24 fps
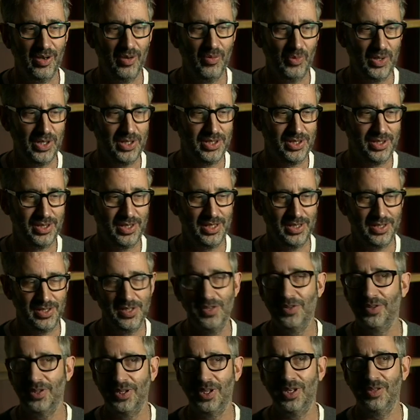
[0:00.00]
which is
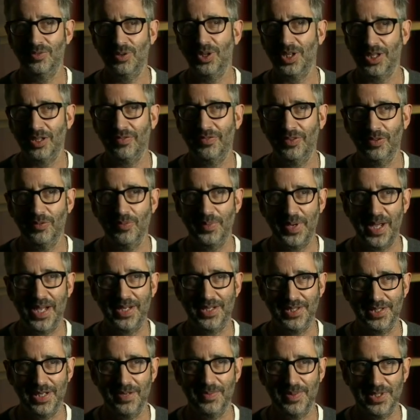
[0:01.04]
not an ironic film about
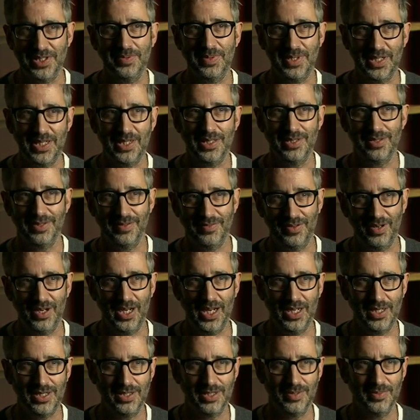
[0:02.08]
anti-Semitism, it is a very
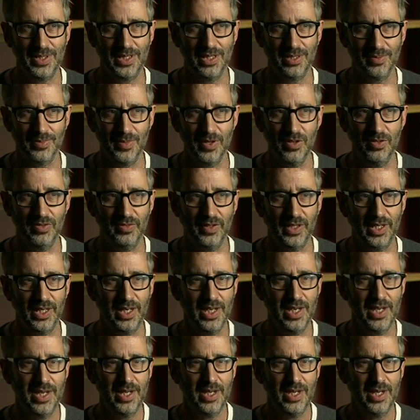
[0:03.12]
anti-Semitic movie.